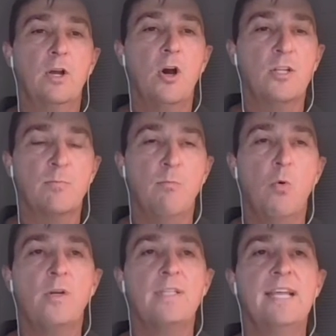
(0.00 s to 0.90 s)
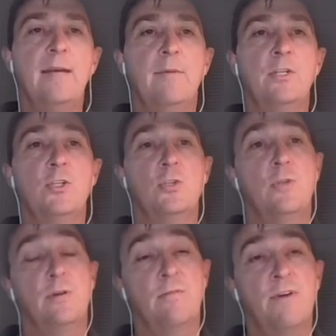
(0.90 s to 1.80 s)
cause more damage
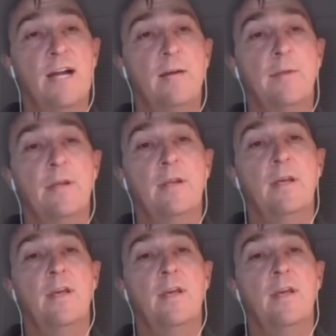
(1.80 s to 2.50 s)
to their environment